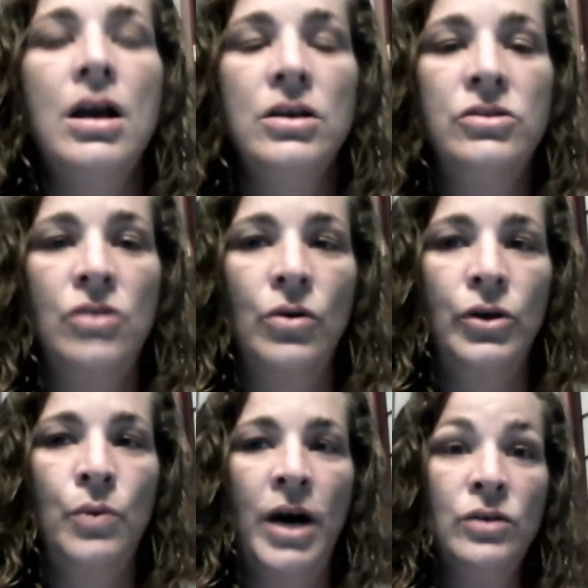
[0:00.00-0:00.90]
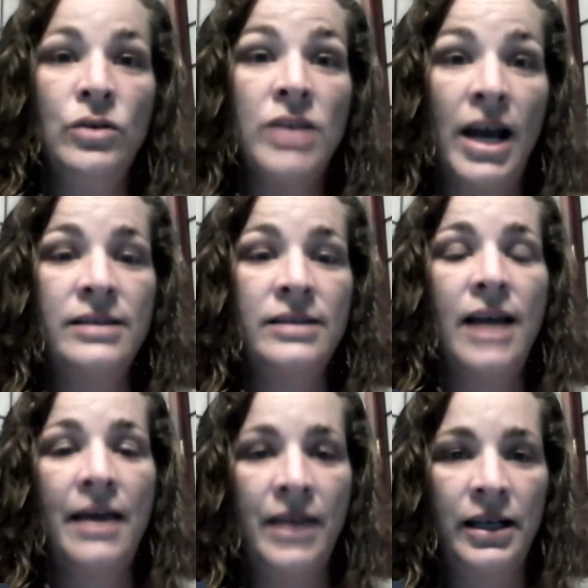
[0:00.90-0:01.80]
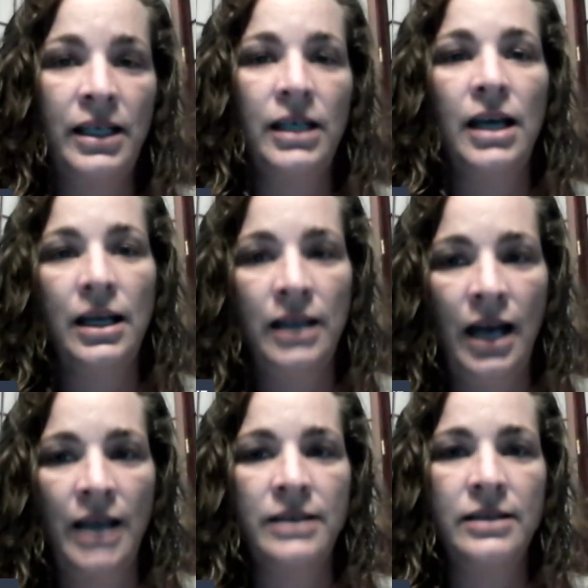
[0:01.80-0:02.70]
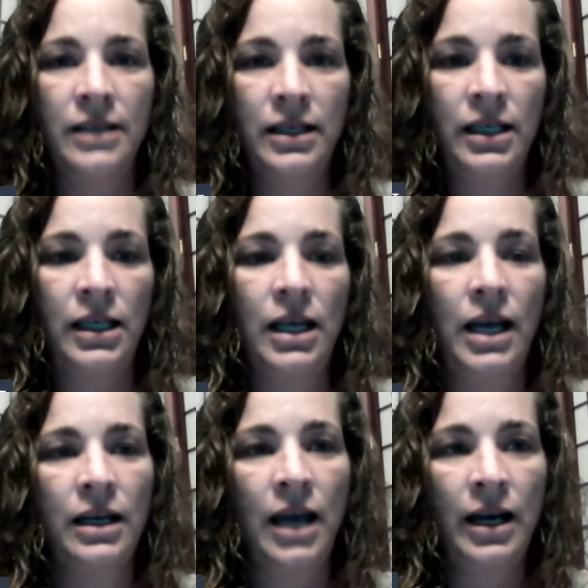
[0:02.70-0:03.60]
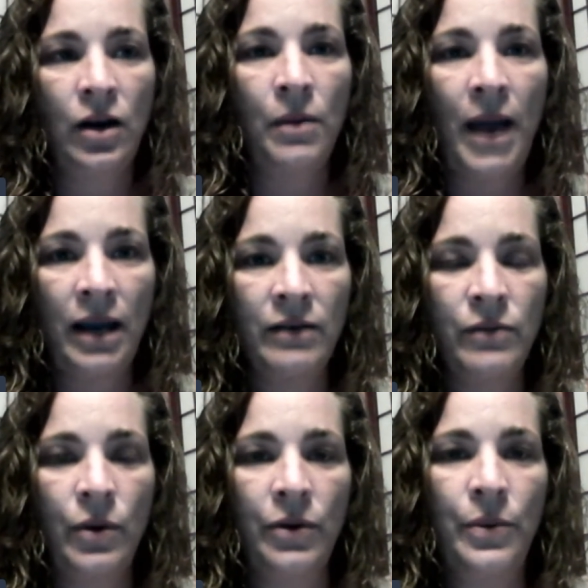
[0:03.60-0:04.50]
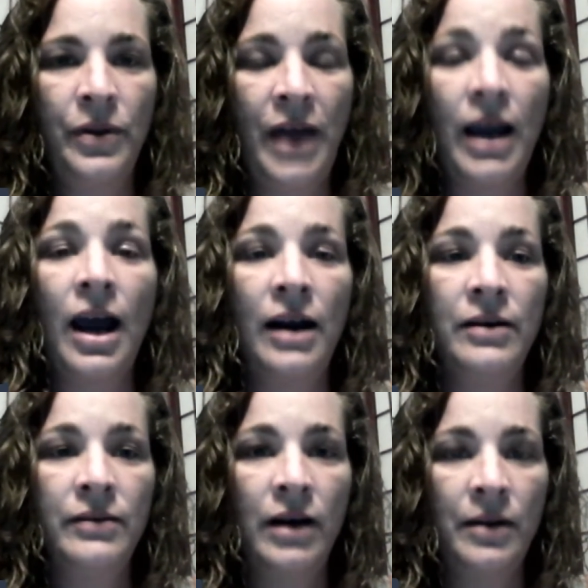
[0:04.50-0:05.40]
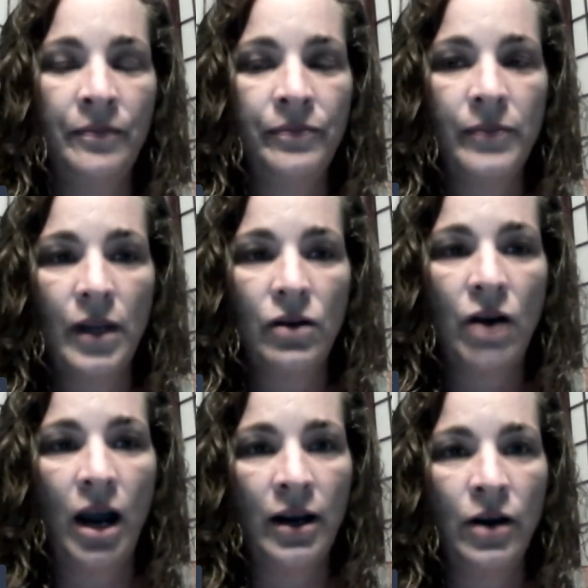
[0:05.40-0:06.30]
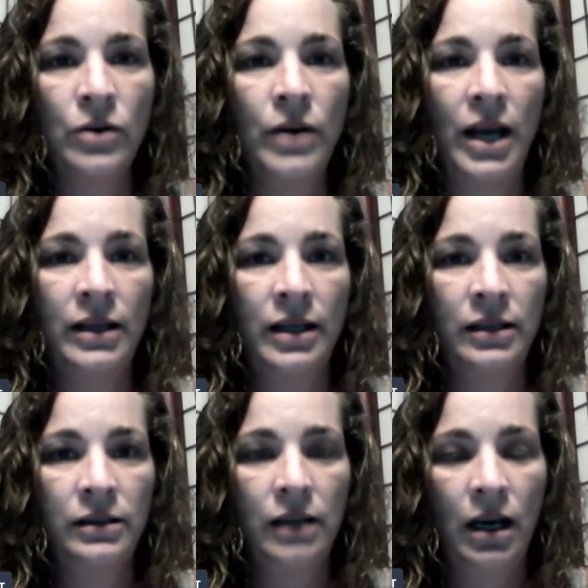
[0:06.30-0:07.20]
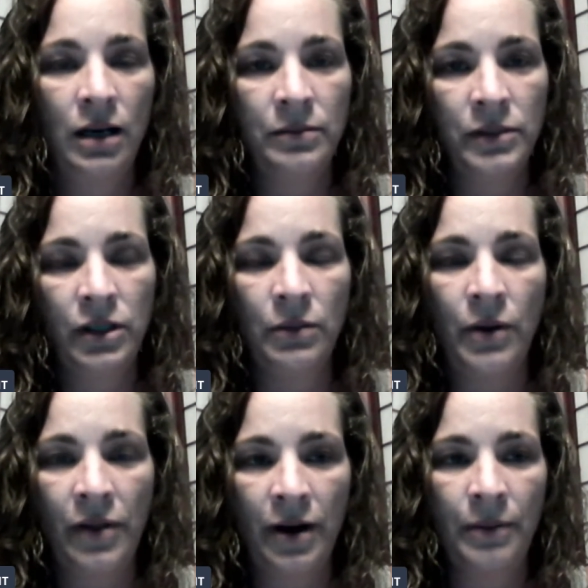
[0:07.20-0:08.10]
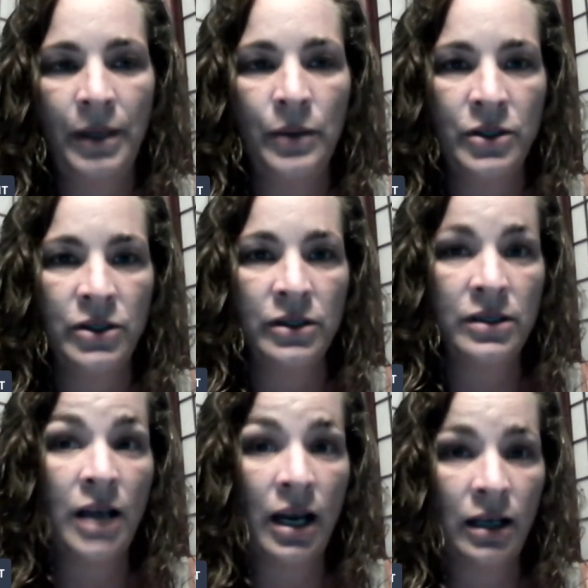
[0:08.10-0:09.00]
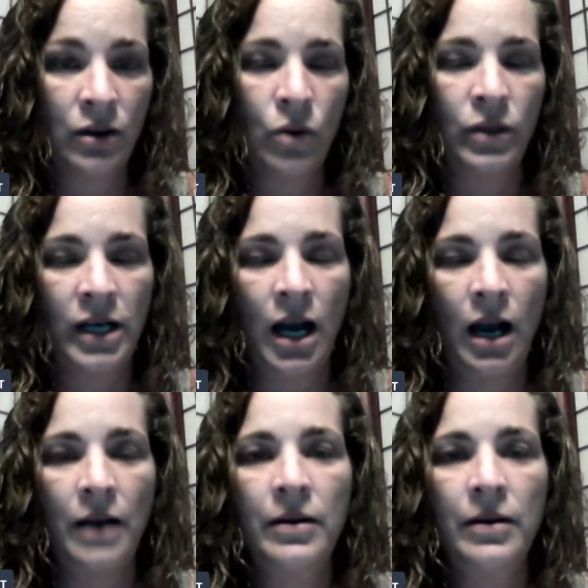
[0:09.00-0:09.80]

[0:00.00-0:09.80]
So you want to use ice and then heat and then ice and then heat and kind of go back and forth with that kind of cryo and then thermotherapy, which is cold and hot